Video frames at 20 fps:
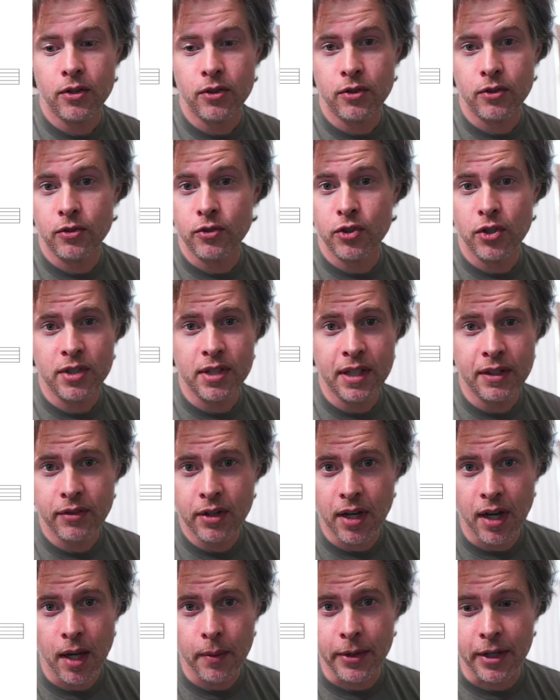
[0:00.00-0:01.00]
just leave a
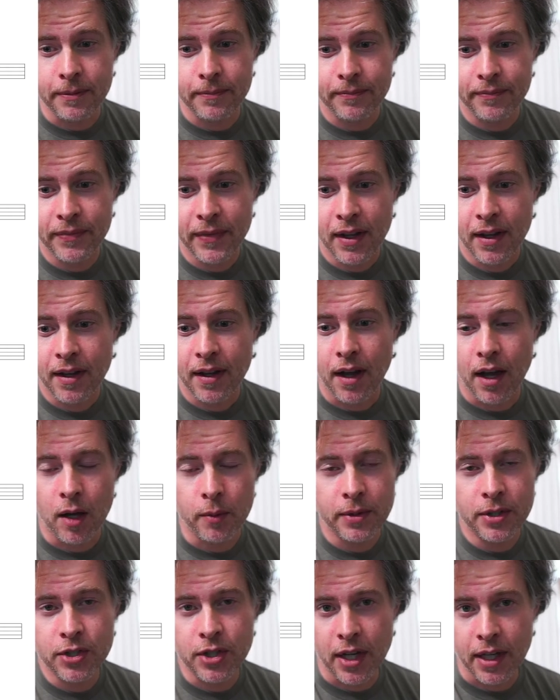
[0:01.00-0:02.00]
comment. I'll be
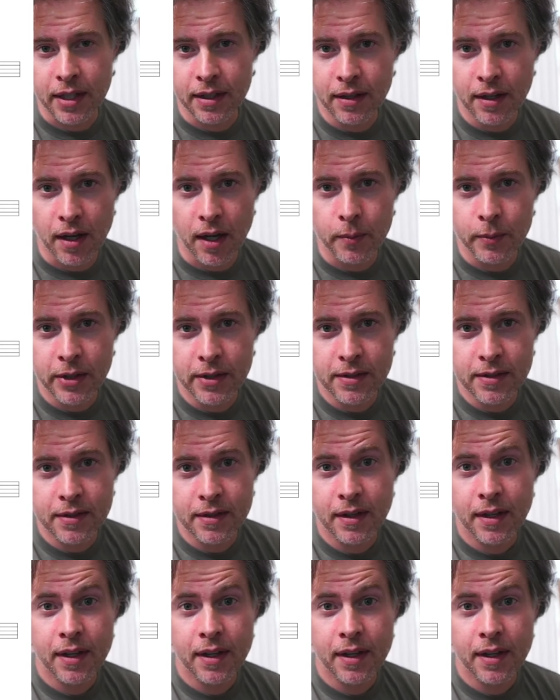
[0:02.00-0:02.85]
checking comments.